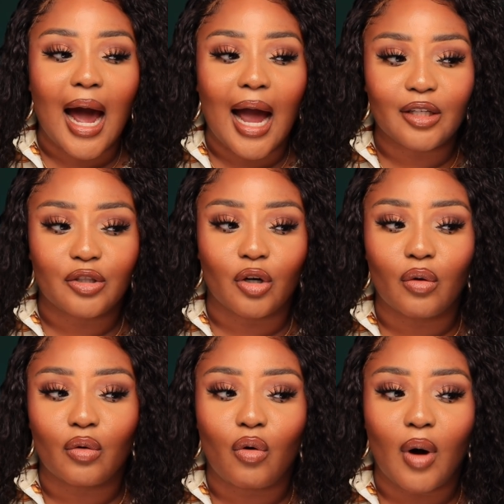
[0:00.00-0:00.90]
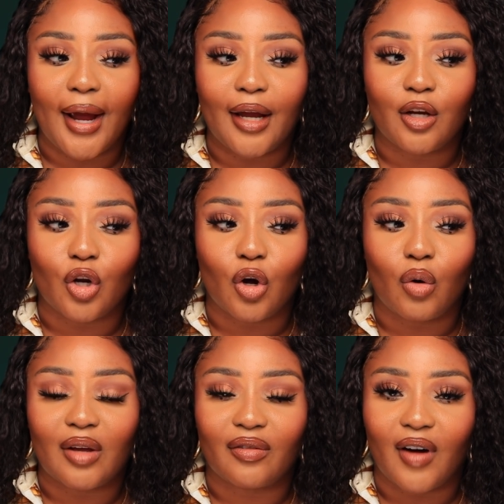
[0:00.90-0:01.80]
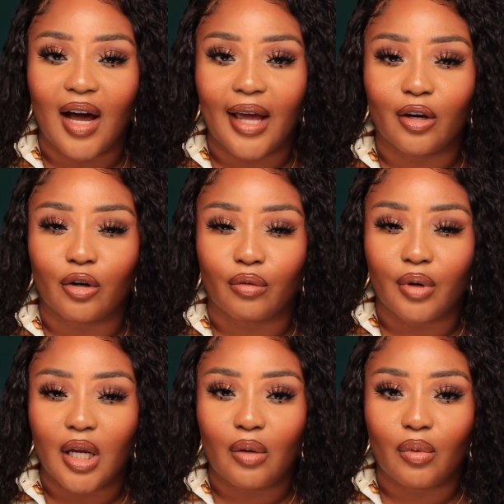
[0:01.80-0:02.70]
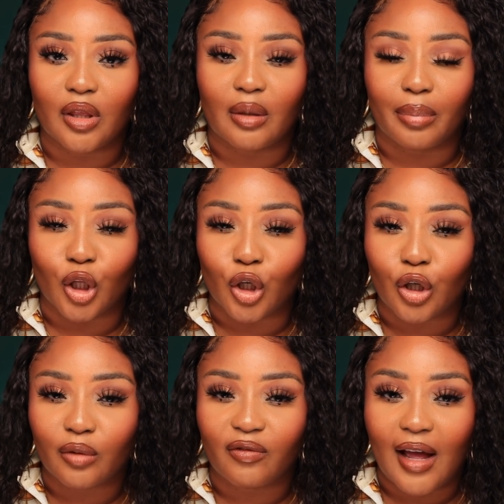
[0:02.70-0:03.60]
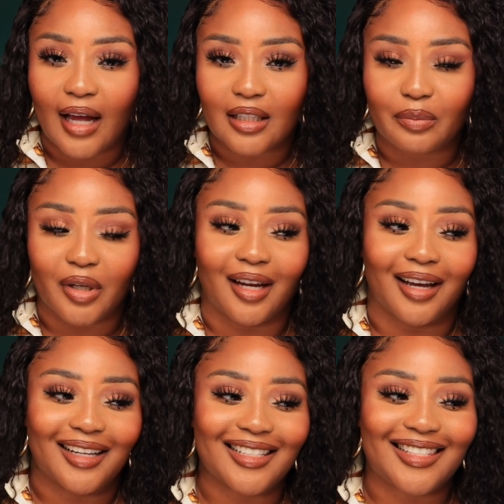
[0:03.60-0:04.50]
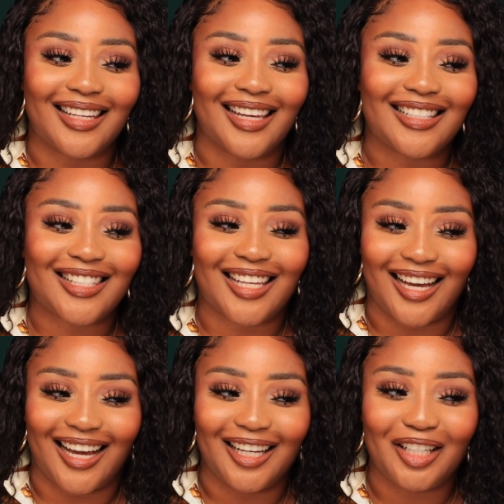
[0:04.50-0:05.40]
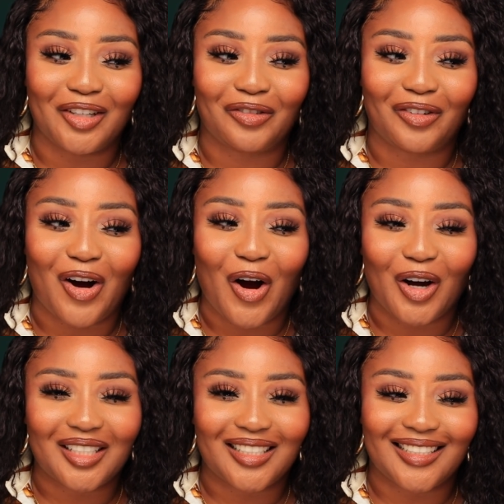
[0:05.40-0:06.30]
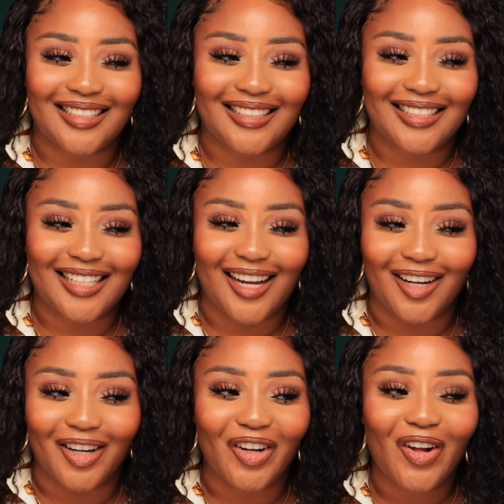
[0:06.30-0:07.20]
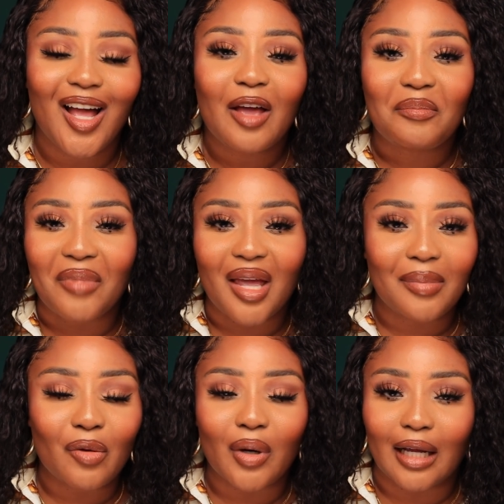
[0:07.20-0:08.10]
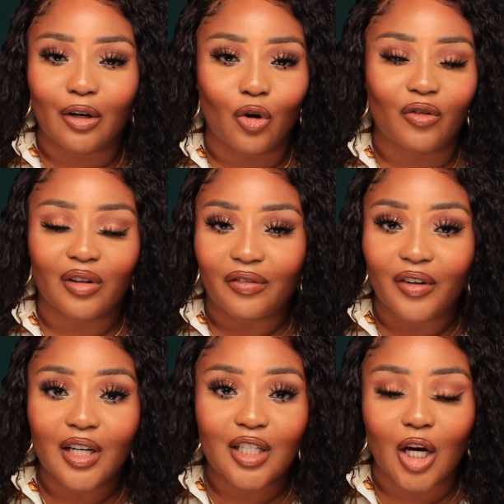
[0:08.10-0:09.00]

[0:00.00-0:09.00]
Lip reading: I don't quite know if I agree with the blurred fact, because it's kind of hard to tell. Maybe when I go over the footage,